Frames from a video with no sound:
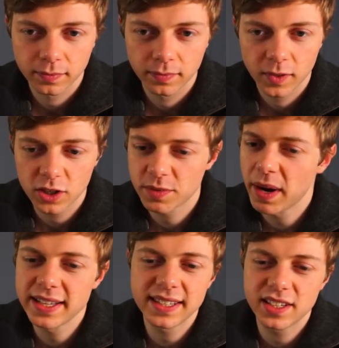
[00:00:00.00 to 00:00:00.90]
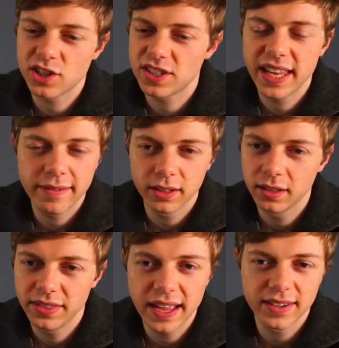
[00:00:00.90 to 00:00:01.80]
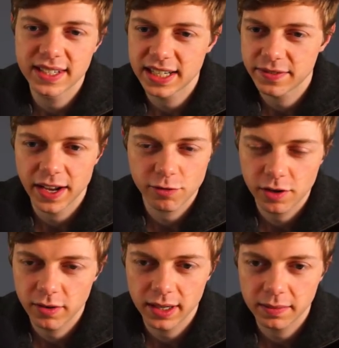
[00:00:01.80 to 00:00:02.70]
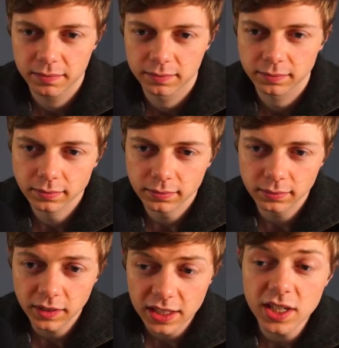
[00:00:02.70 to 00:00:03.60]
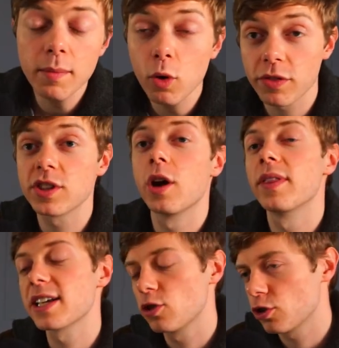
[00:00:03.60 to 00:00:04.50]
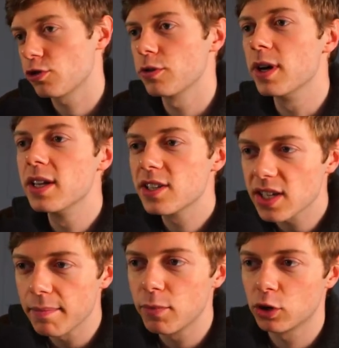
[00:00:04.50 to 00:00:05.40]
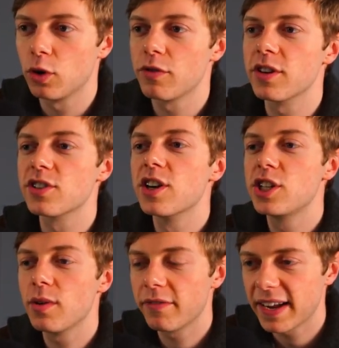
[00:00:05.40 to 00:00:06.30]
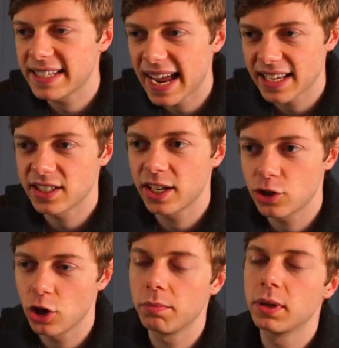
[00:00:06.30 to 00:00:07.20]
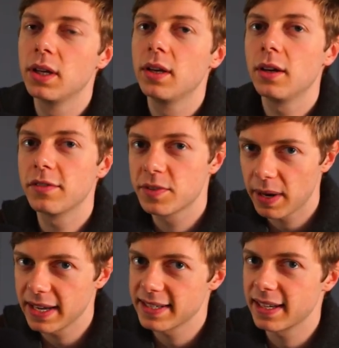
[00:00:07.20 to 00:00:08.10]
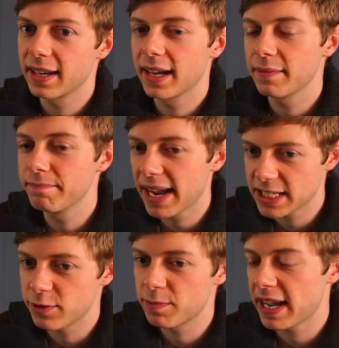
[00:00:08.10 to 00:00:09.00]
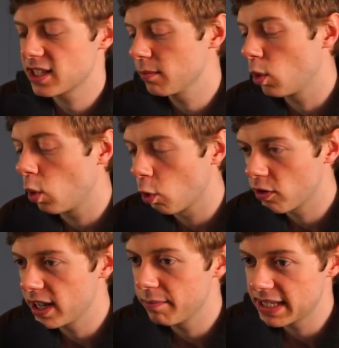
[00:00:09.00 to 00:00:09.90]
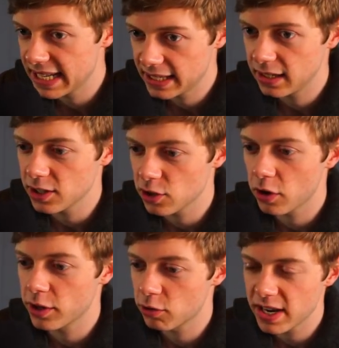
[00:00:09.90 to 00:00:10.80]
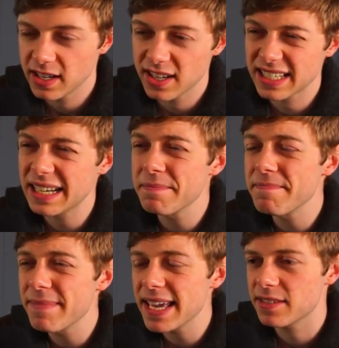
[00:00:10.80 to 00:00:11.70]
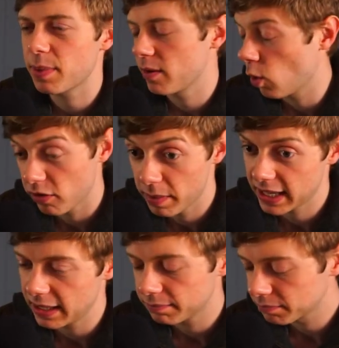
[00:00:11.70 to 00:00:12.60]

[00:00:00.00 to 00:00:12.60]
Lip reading: Because splicing is just never satisfactory, really. Some authors... No, that's not true. Some mod authors do a fantastic job of splicing, and massive respect to them. Ori, in particular, Song of the Green, does an amazing... By Waribeki.